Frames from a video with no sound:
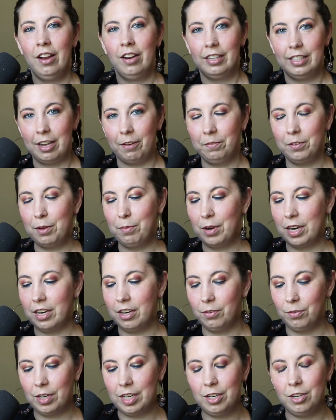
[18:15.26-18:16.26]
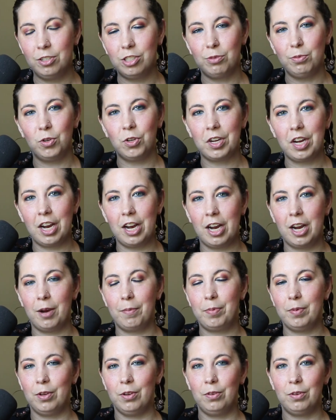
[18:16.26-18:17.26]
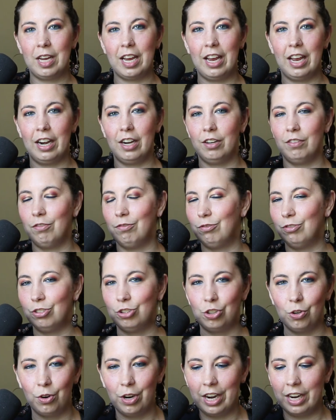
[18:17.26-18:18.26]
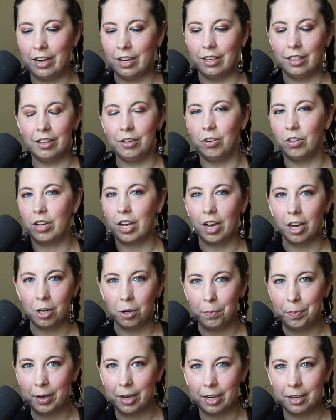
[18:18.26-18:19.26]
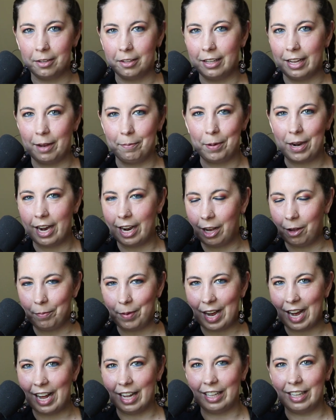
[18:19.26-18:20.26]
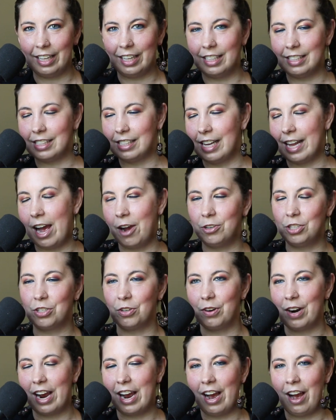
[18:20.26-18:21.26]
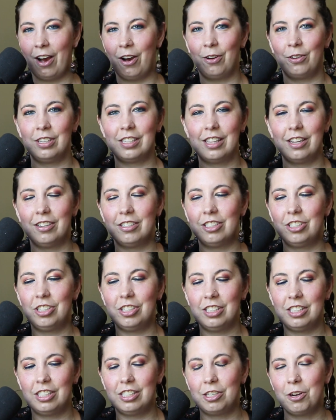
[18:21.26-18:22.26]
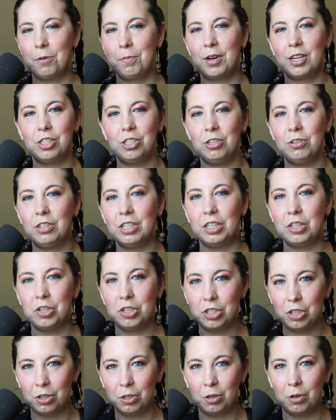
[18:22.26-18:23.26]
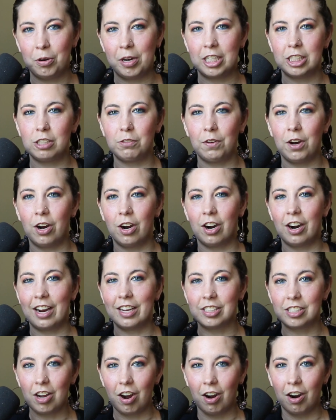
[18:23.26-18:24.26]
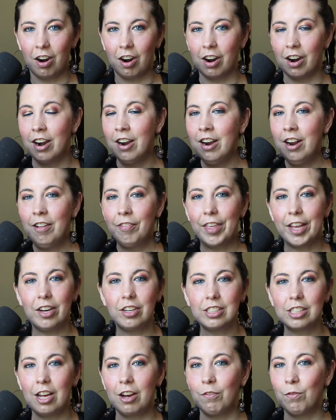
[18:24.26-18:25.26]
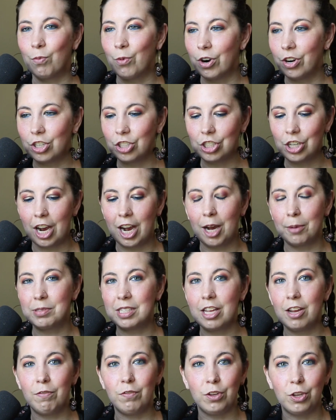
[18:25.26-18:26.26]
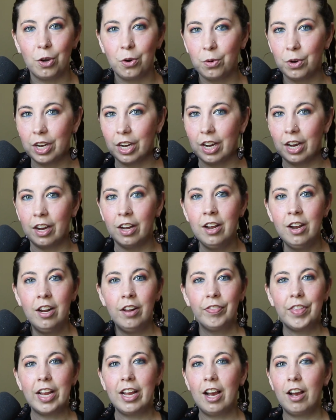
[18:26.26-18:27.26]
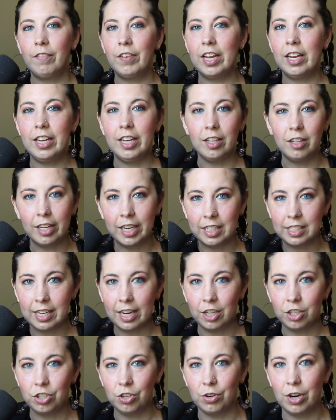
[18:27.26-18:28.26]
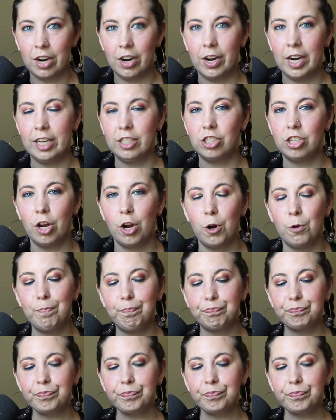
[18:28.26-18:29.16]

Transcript: definitely bring a reusable cup. You can join a little cuddle puddle at Pile Palace, lounge around. There's just so much you can do as far as art. They also have workshops. They have yoga. They have a healing sanctuary. So